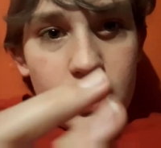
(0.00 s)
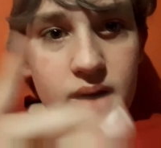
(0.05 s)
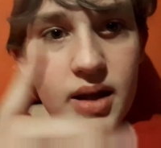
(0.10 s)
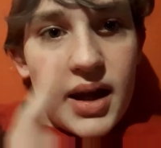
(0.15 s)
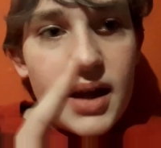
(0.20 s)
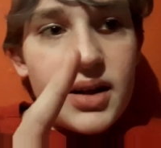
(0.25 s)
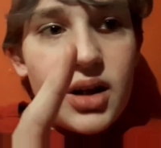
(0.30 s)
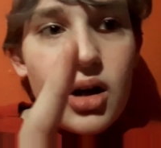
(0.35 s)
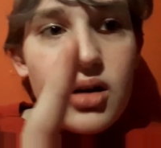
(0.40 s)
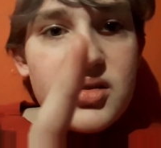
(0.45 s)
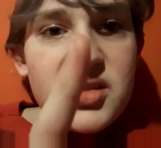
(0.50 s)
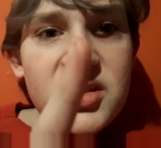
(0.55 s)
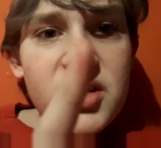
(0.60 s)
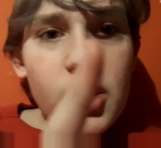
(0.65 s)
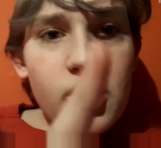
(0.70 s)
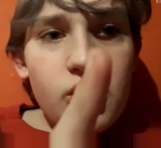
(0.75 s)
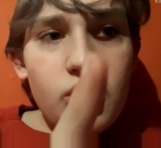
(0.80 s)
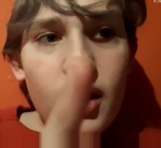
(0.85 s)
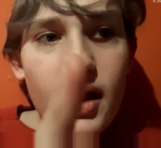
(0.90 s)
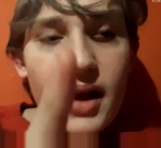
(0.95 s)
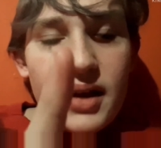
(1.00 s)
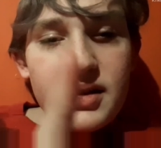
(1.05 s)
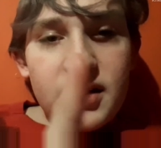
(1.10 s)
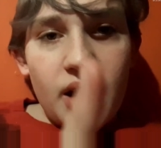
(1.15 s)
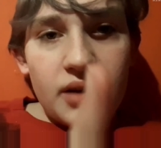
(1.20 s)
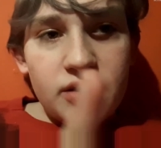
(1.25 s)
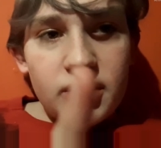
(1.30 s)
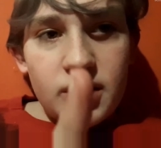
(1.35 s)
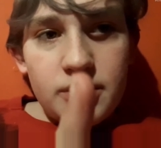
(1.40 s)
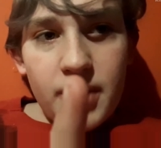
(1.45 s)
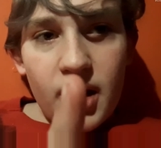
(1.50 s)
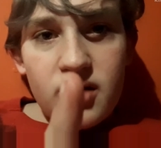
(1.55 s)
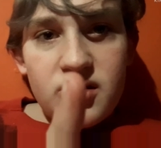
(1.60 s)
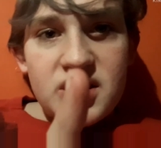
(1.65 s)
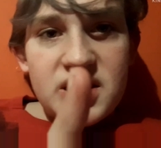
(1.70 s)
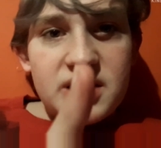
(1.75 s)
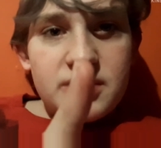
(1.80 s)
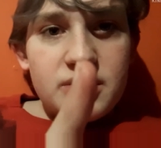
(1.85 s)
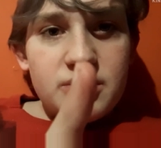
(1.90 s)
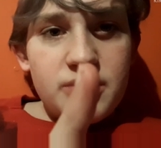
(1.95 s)
And also, another
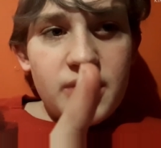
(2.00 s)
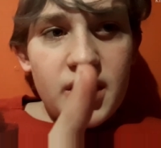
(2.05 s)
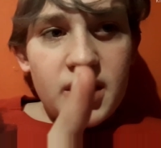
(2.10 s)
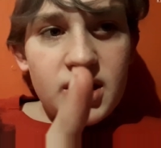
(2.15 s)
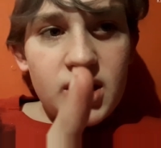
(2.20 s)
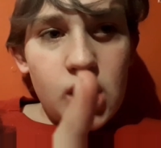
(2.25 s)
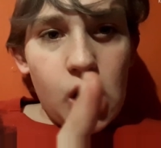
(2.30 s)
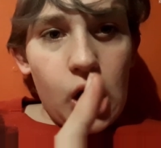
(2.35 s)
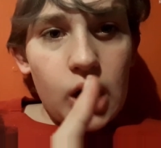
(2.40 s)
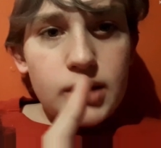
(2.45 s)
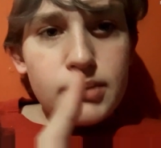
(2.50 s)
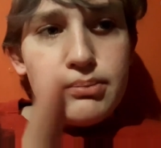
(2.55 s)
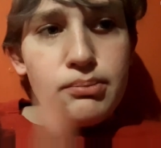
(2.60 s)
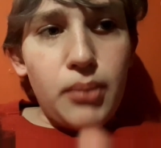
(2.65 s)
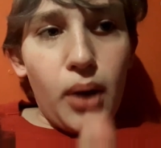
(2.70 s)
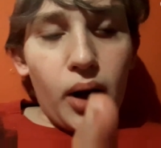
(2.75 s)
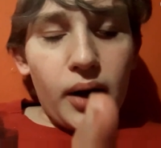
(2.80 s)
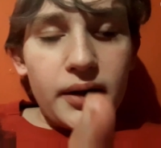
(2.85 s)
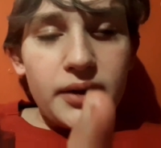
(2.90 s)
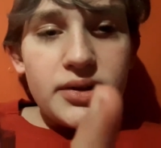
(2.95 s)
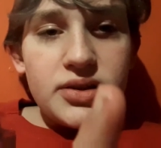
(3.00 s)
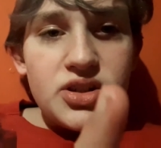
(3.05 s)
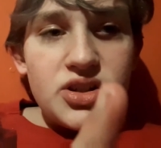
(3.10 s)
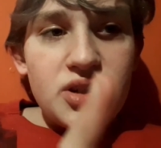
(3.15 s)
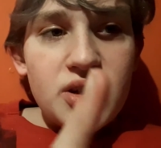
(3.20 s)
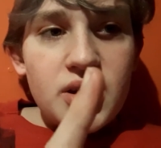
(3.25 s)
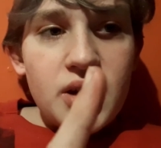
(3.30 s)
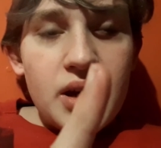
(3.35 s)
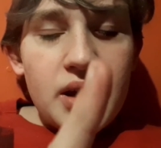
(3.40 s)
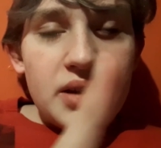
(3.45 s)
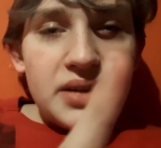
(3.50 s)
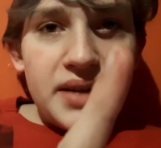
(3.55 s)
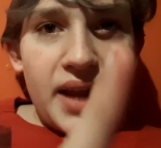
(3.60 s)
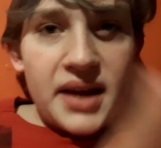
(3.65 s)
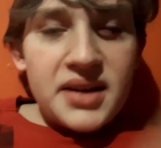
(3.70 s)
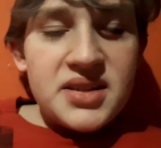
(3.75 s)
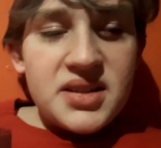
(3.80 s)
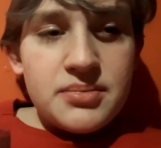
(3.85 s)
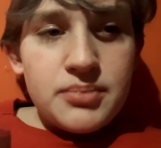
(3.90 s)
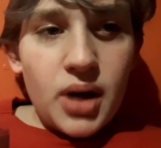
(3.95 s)
announcement, on March,
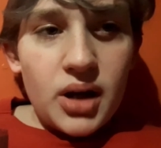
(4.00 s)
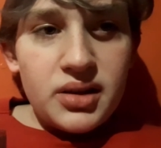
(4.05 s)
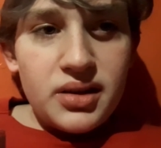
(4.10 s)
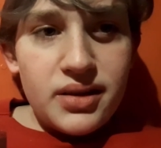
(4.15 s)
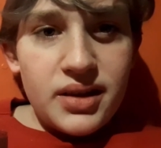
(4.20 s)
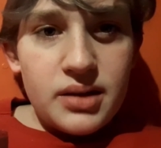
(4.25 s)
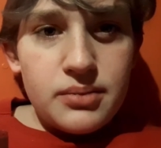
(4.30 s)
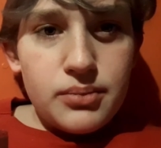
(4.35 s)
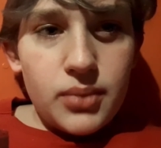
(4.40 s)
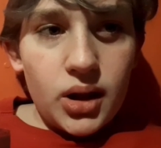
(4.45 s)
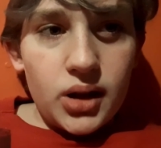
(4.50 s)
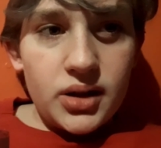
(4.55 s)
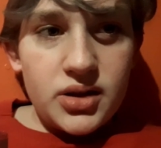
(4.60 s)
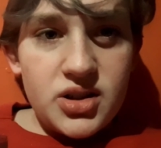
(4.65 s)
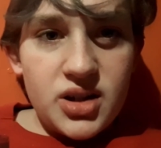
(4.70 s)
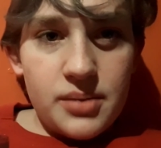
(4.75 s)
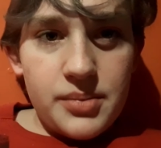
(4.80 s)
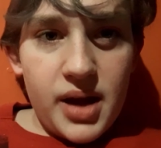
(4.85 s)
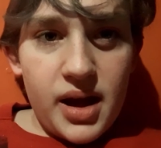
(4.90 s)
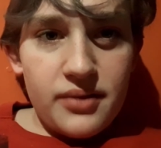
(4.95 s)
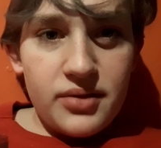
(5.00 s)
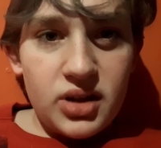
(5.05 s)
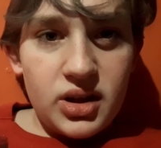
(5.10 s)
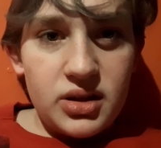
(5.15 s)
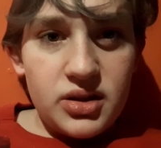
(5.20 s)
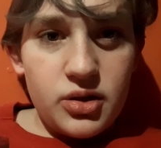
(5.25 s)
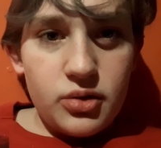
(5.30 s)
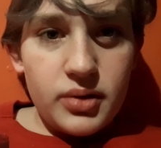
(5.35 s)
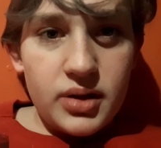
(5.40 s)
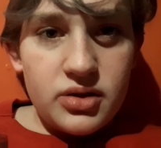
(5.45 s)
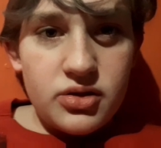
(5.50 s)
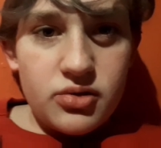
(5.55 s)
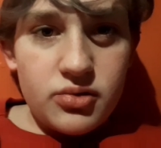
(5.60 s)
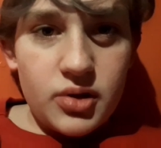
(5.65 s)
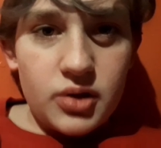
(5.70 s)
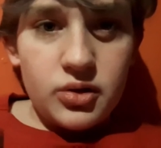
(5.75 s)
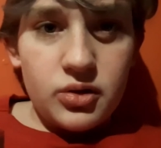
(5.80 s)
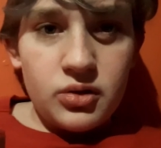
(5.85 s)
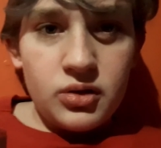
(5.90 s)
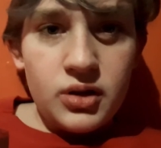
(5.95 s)
next month in March, I'm having a new
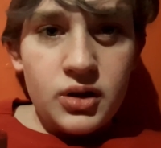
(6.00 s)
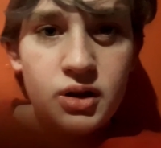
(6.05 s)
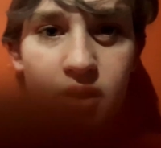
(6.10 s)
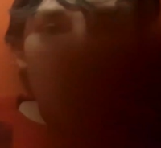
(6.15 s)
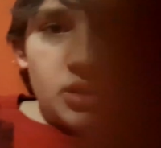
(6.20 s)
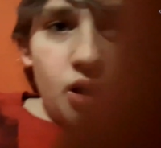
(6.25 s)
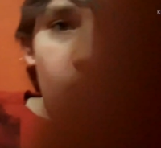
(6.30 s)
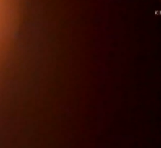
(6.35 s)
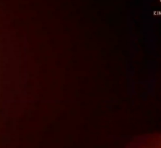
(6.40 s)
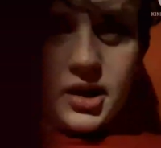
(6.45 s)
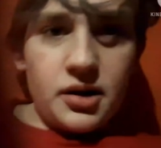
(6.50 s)
intro. I